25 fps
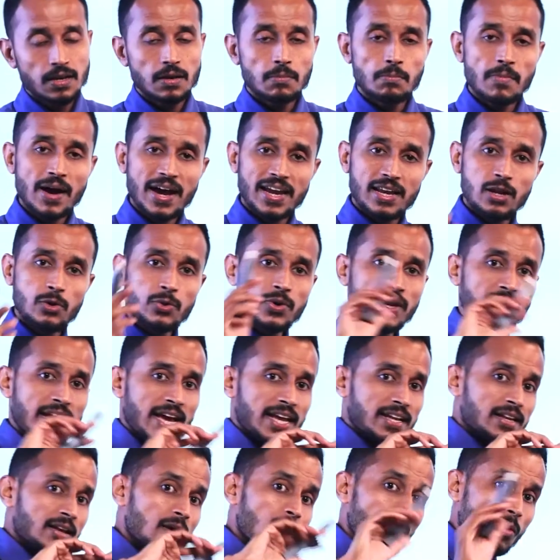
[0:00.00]
By looking
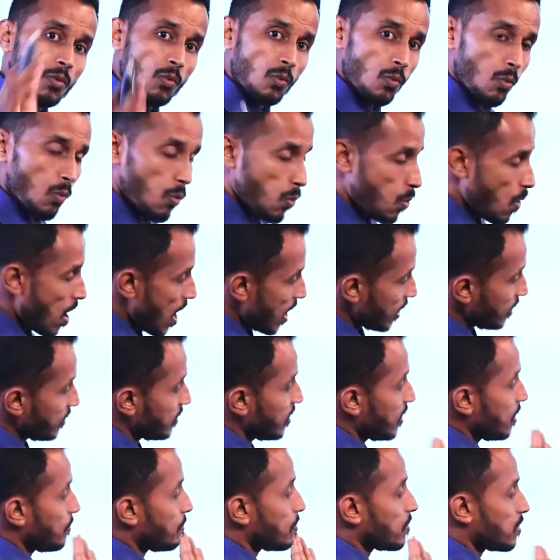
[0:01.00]
at what
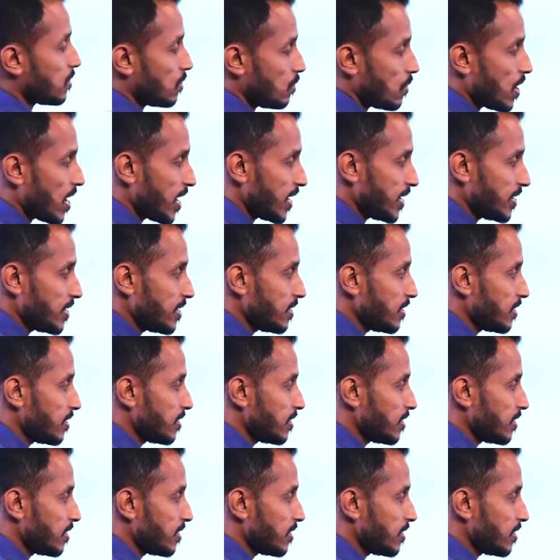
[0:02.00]
they provide,